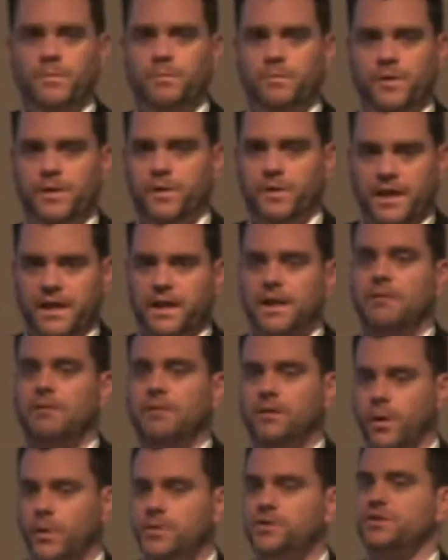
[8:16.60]
you're getting
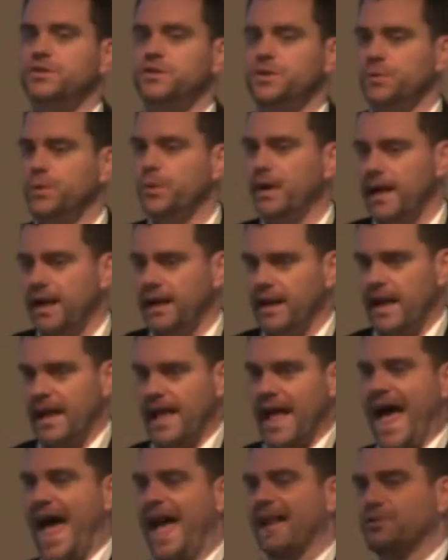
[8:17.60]
closer to
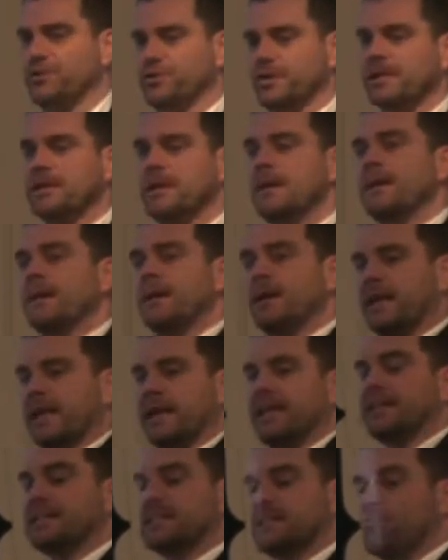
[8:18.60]
actually
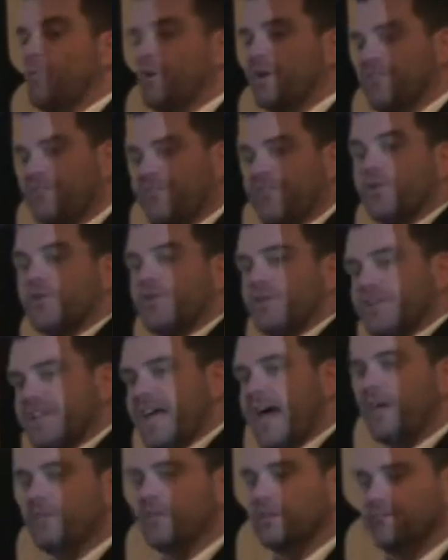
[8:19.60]
getting someone further
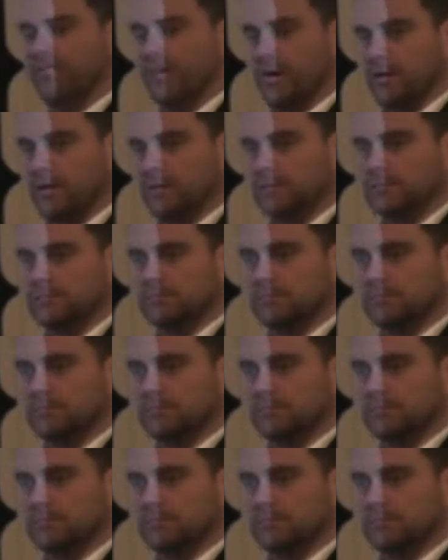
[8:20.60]
down the funnel.